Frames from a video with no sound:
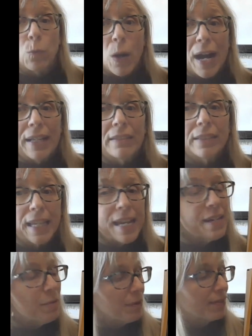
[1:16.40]
wild
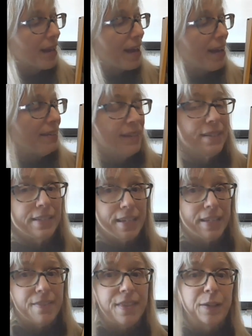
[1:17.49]
animal's eyes had
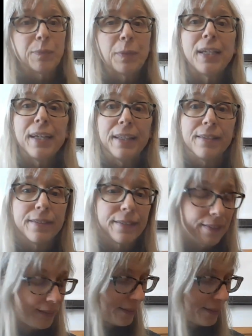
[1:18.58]
taken their place?